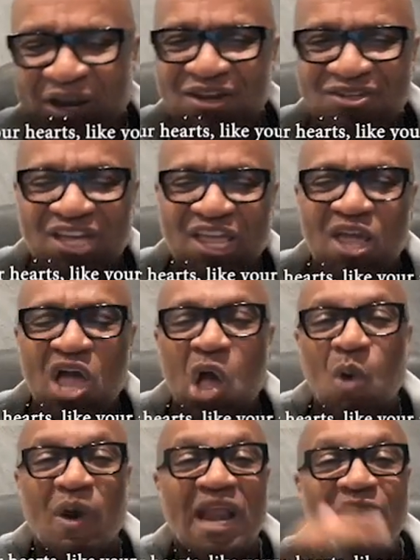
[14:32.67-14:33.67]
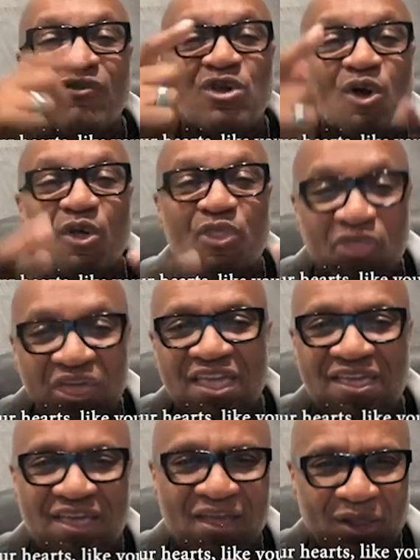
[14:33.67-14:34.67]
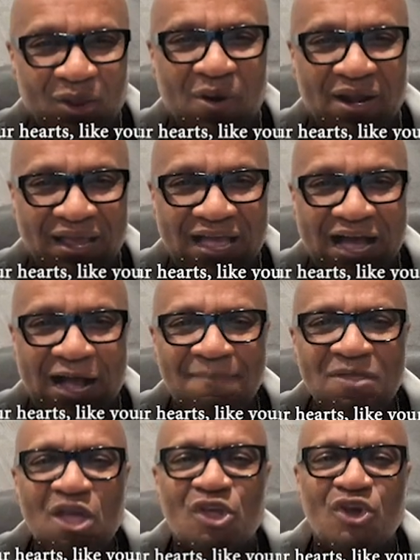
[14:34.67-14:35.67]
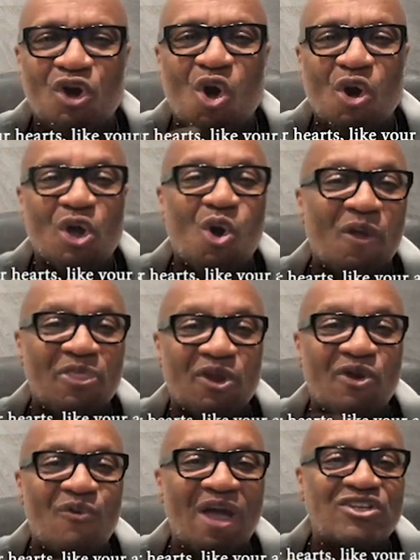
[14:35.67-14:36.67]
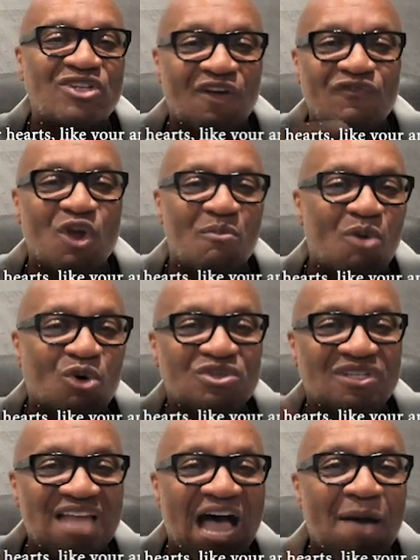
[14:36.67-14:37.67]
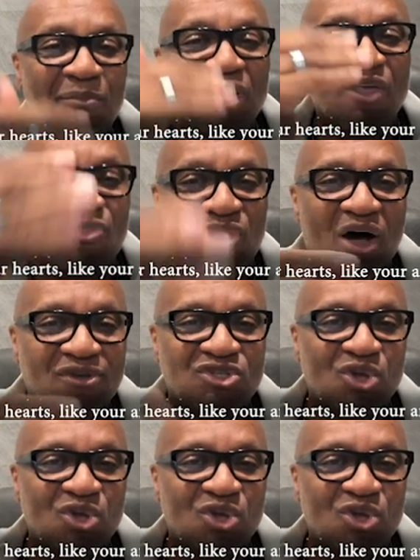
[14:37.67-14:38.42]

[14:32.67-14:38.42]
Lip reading: here to tell you, whatever you're thinking, glory to God, you're going to go in the direction of your most dominant thoughts.